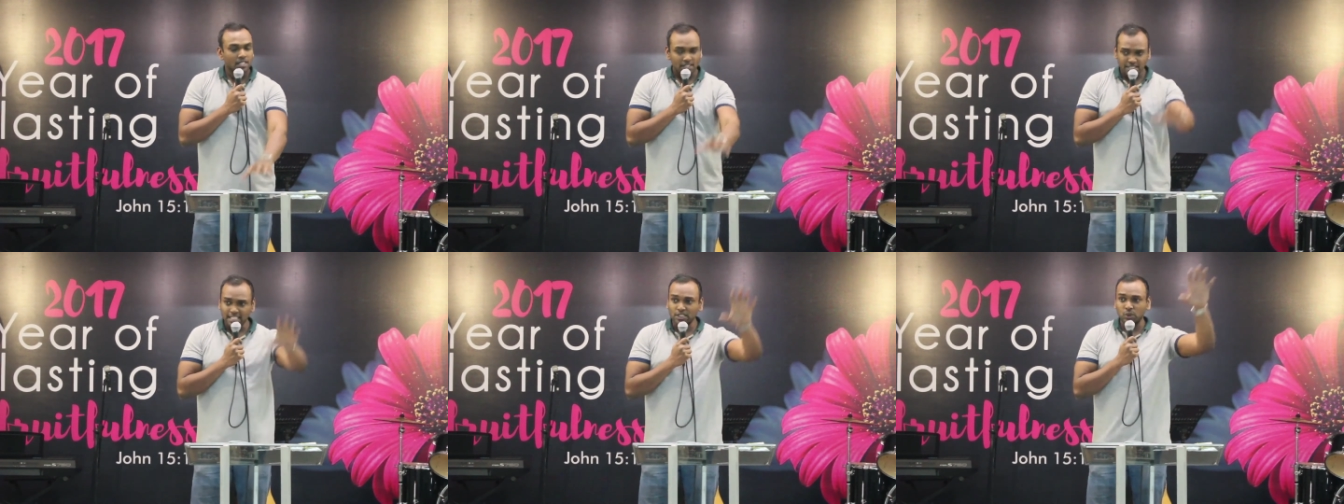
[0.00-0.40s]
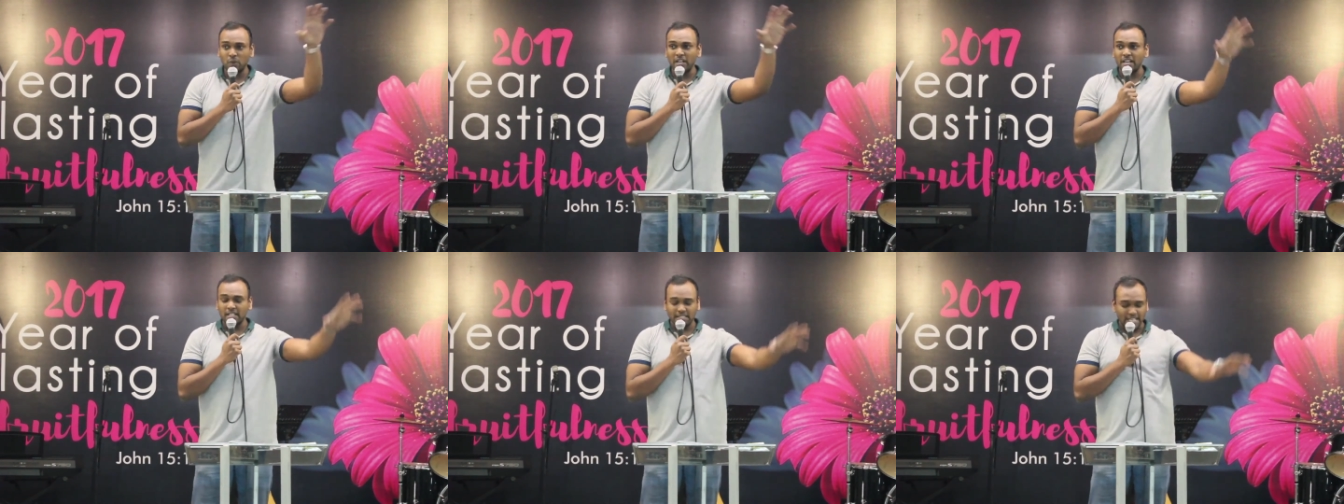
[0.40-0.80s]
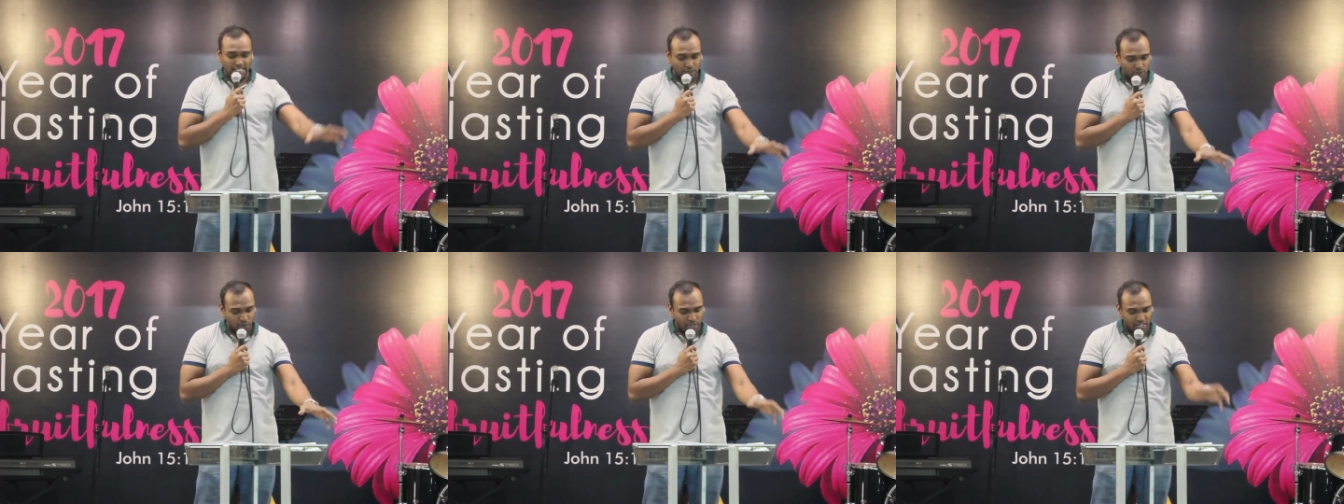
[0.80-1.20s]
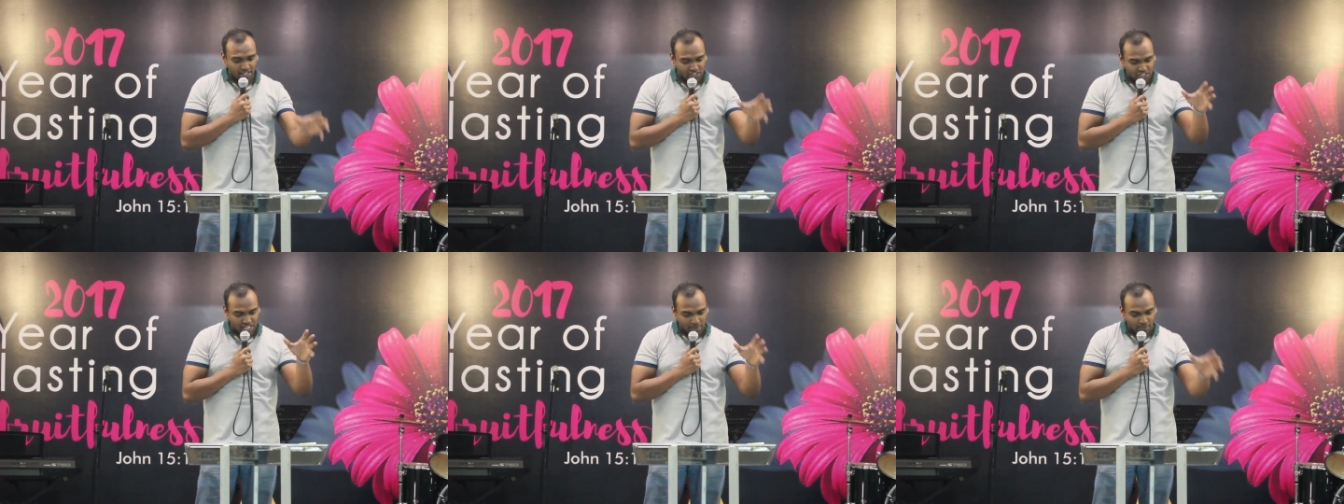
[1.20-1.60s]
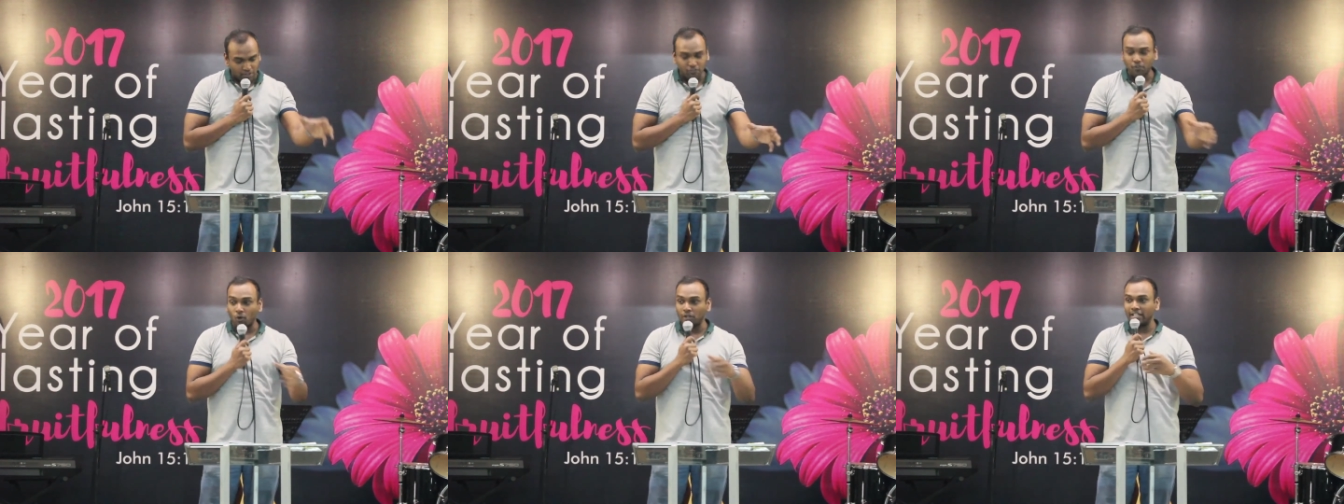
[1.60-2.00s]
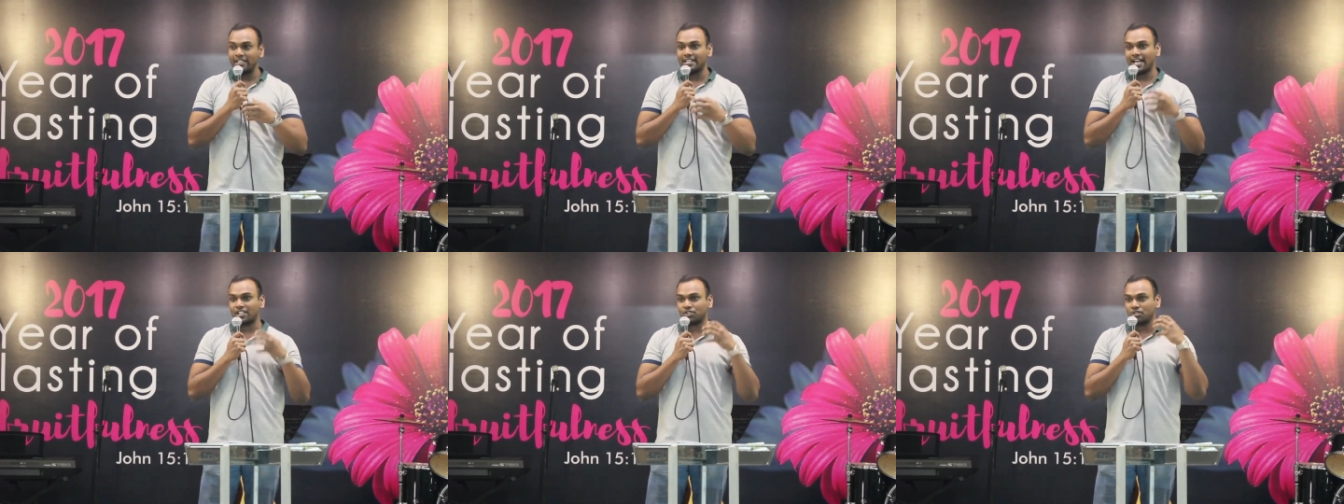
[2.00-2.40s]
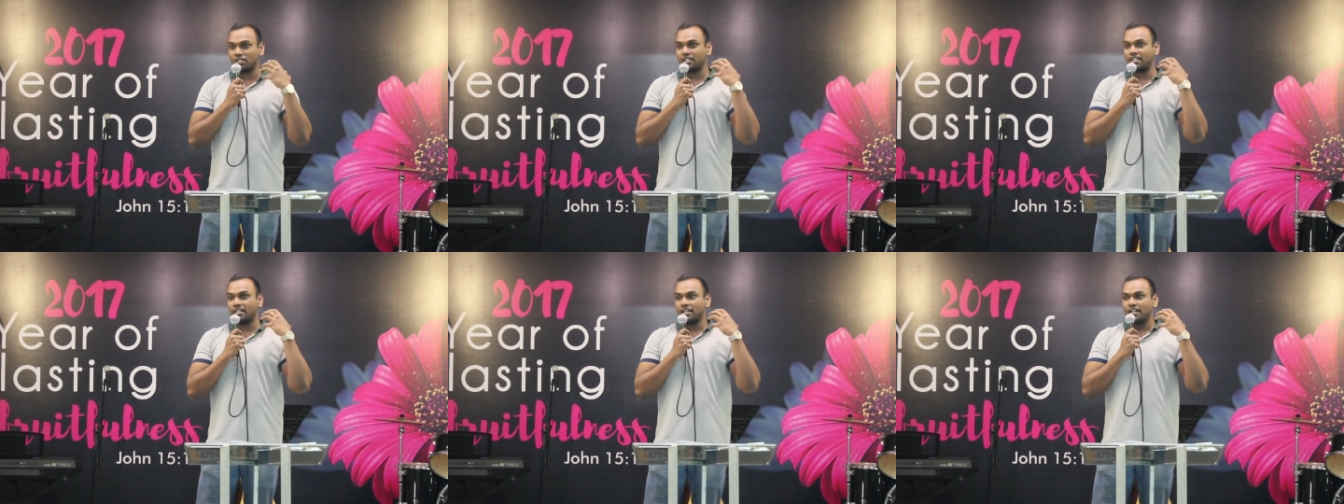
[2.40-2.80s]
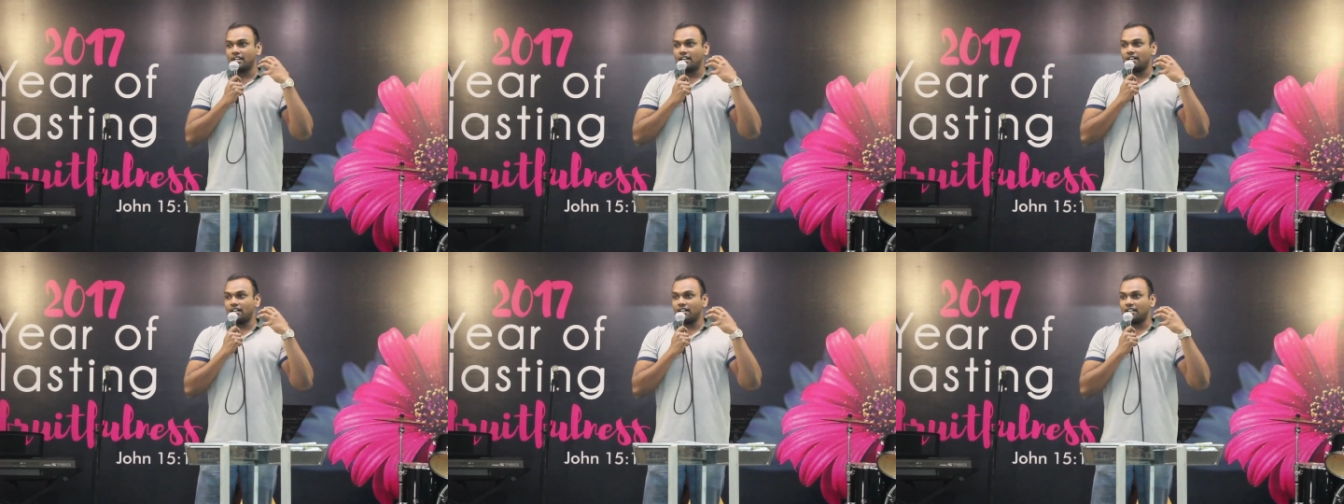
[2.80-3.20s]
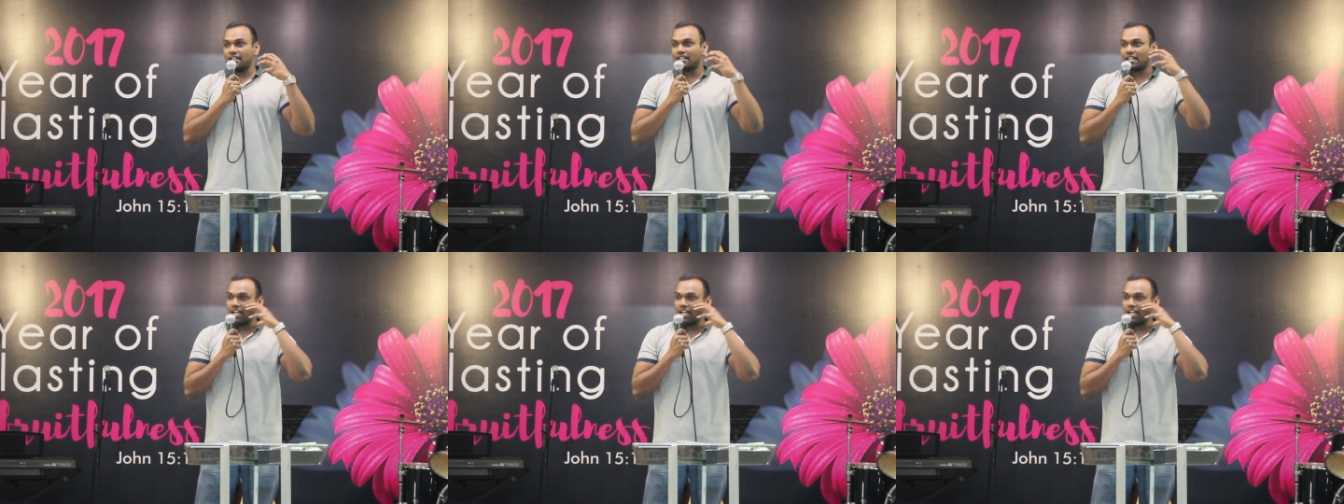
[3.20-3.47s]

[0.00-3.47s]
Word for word: that's where, that's where chapter 14 actually uh,